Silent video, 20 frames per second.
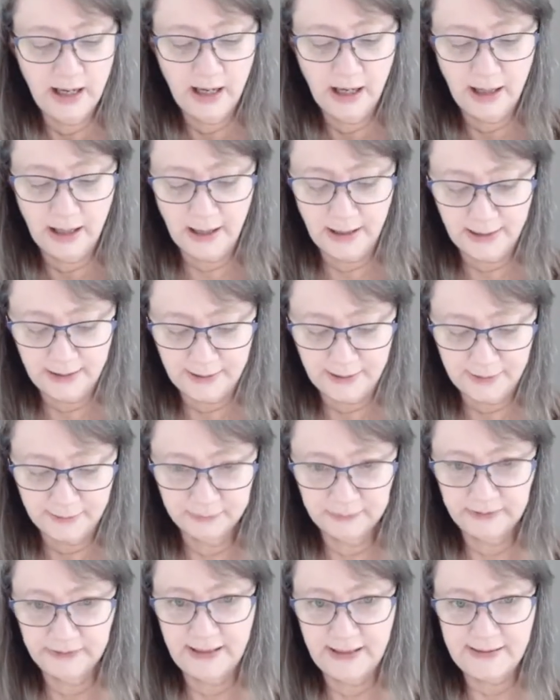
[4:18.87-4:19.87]

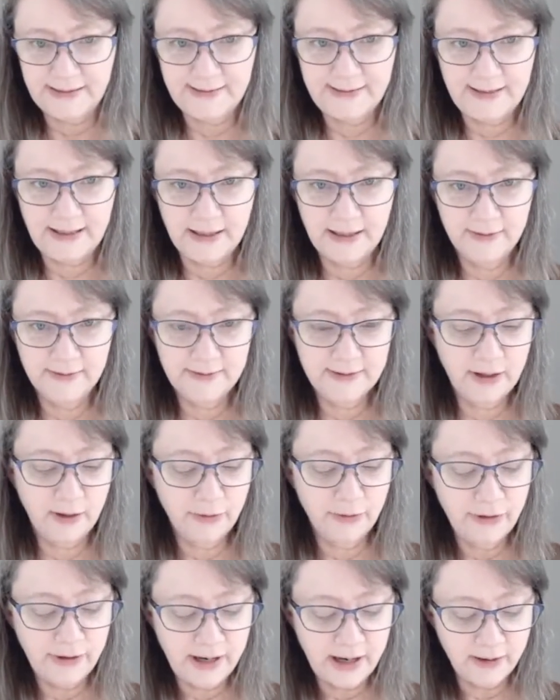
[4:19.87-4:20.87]
Let's see. So
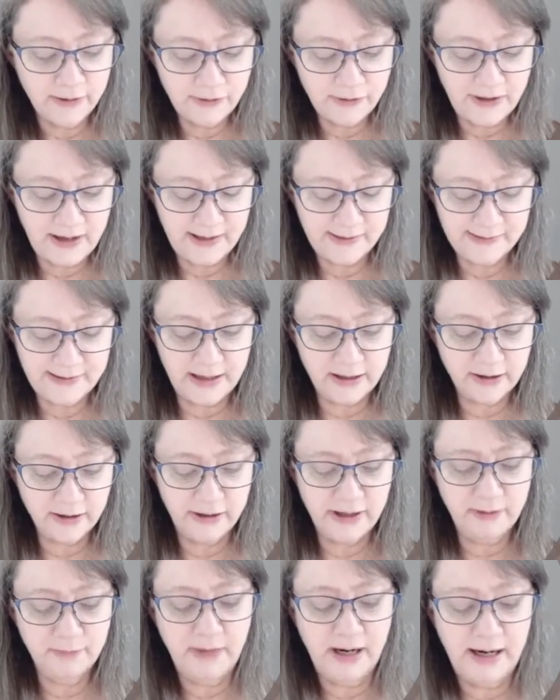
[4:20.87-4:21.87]
the other things that are
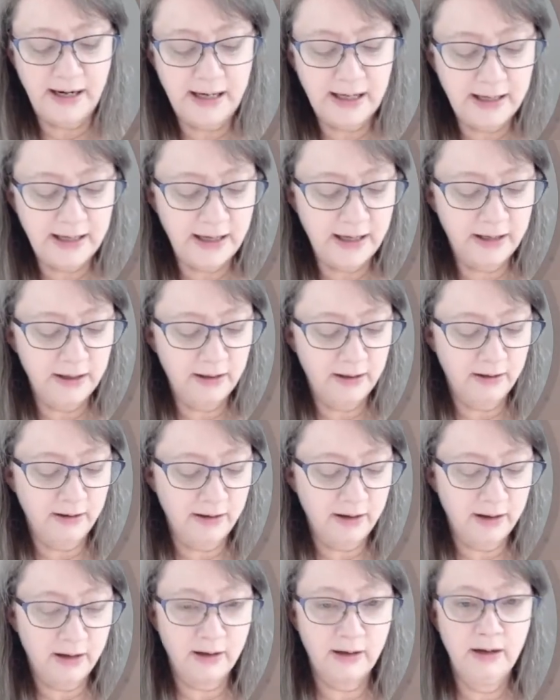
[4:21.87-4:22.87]
in my kit
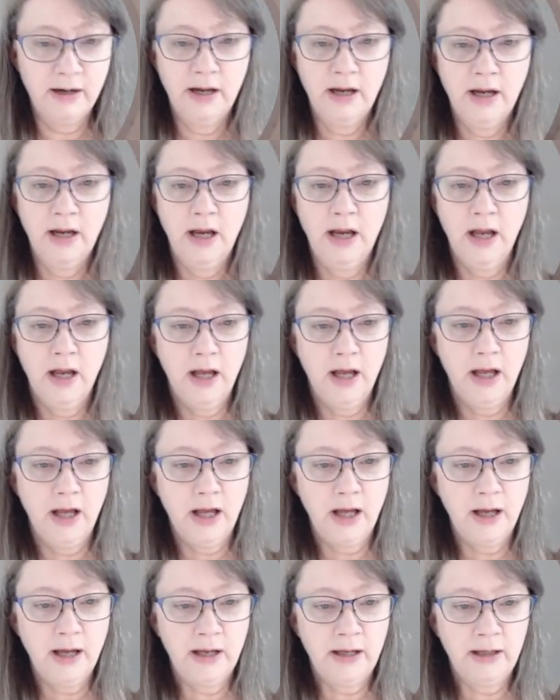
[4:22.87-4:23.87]
are
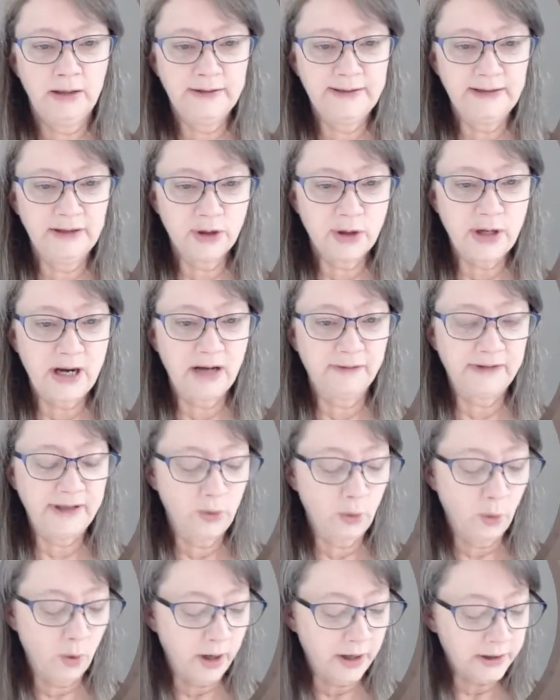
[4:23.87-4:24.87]
a little
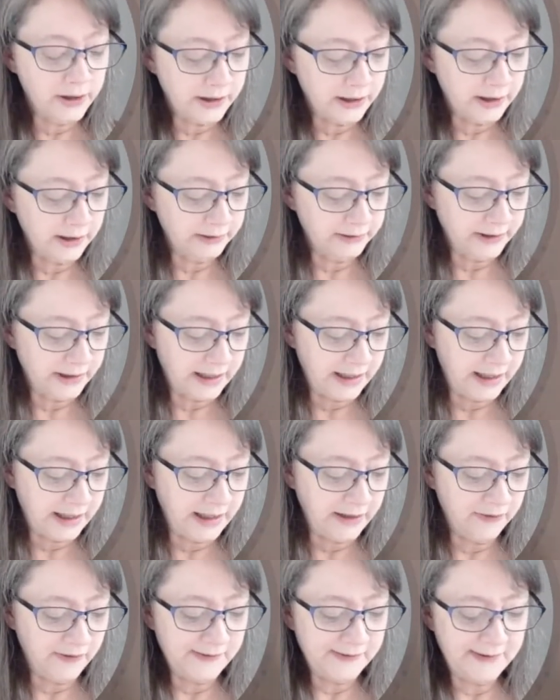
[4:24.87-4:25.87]
traveling watercolor
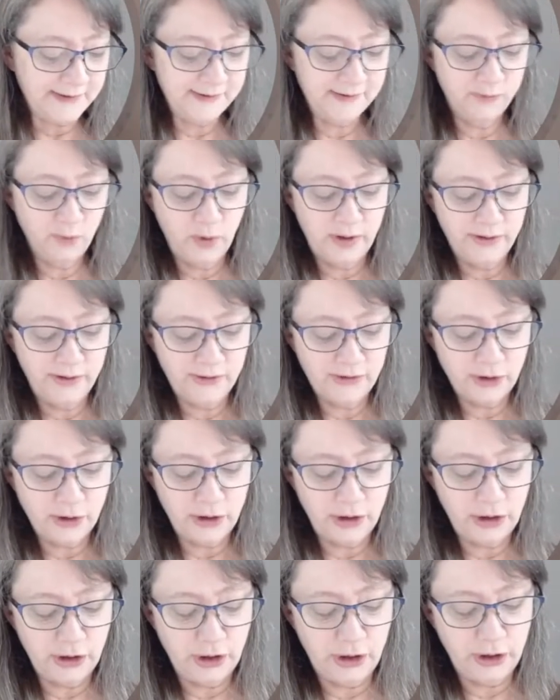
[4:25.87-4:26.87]
kit. This is Winsor
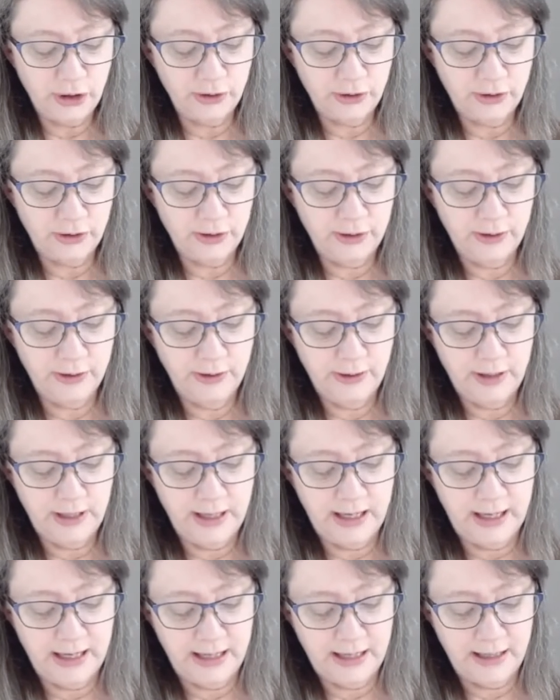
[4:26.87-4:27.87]
& Newton,
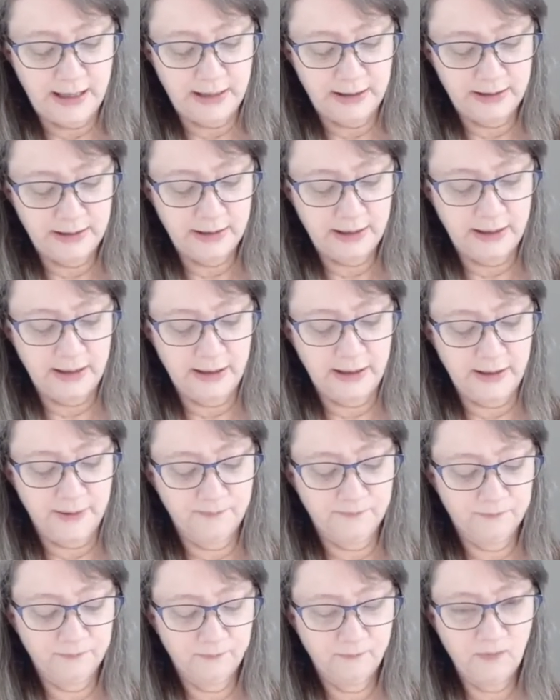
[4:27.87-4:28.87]
and
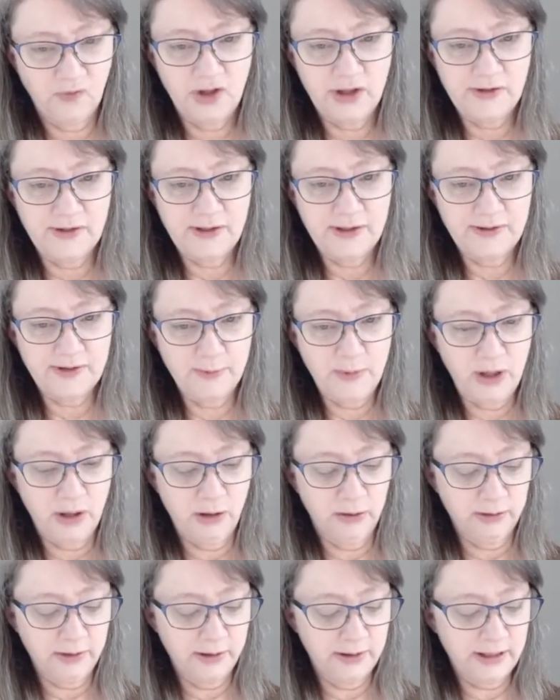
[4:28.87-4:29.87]
just a
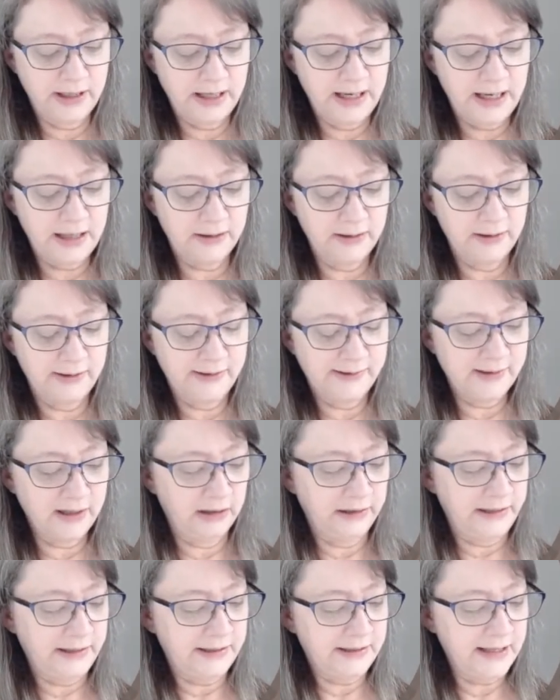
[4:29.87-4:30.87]
small kit is
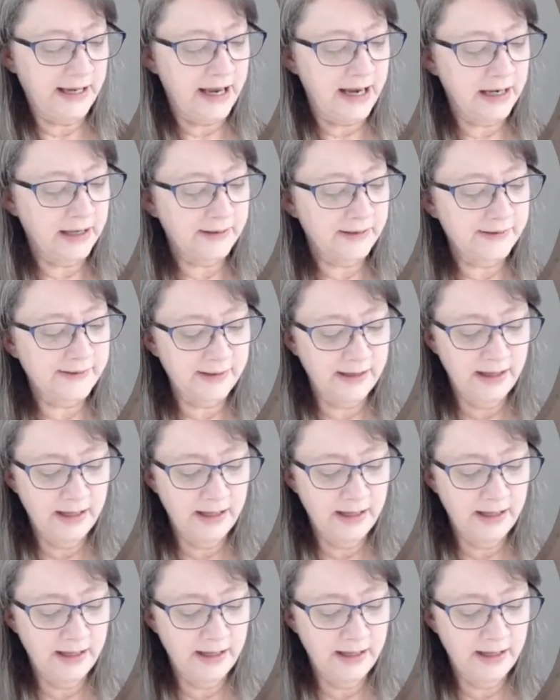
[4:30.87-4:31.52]
all it takes.